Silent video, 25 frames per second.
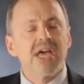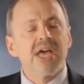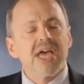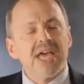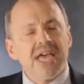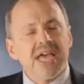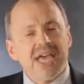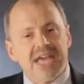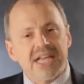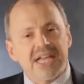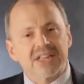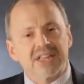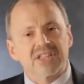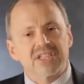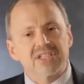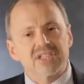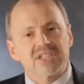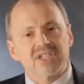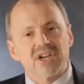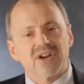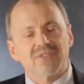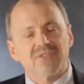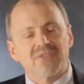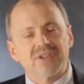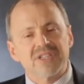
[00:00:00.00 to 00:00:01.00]
hit the
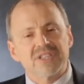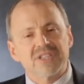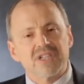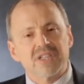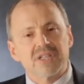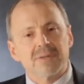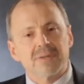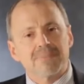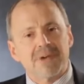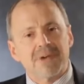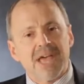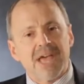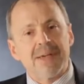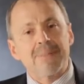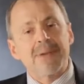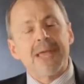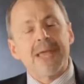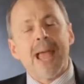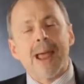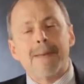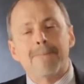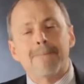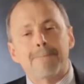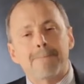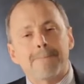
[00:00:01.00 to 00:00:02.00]
surface of the baby,
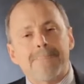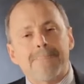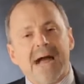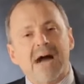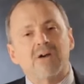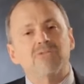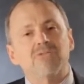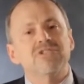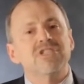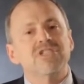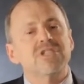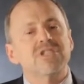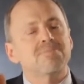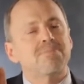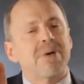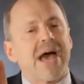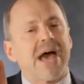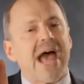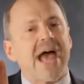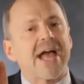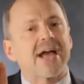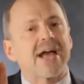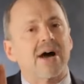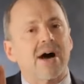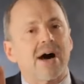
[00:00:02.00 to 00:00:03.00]
and bounce
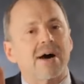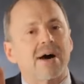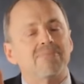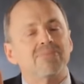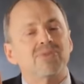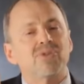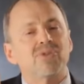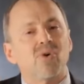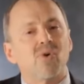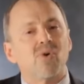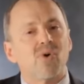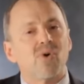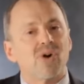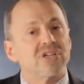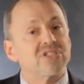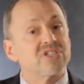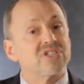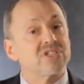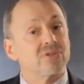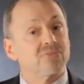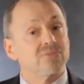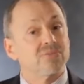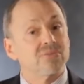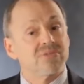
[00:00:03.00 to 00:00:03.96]
back up towards